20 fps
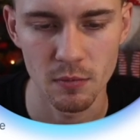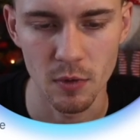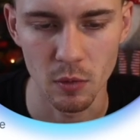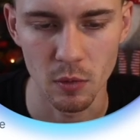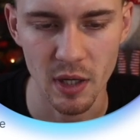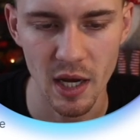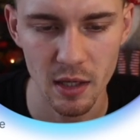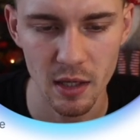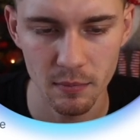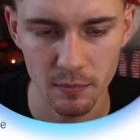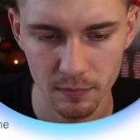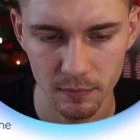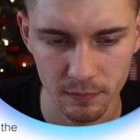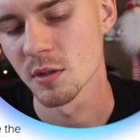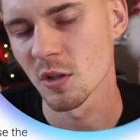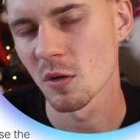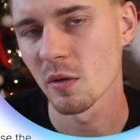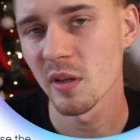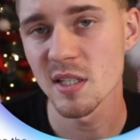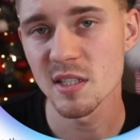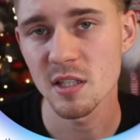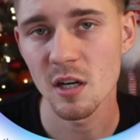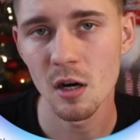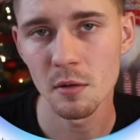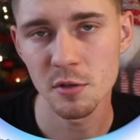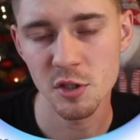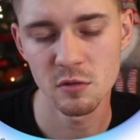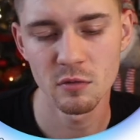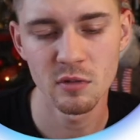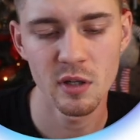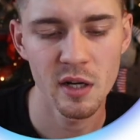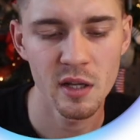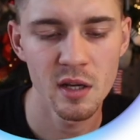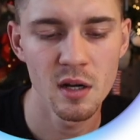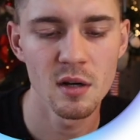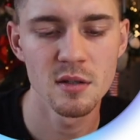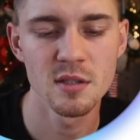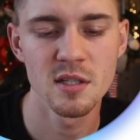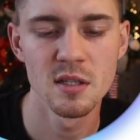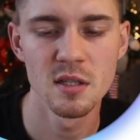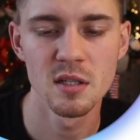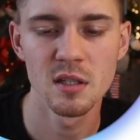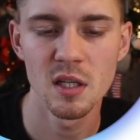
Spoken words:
Okay, so this option right here is going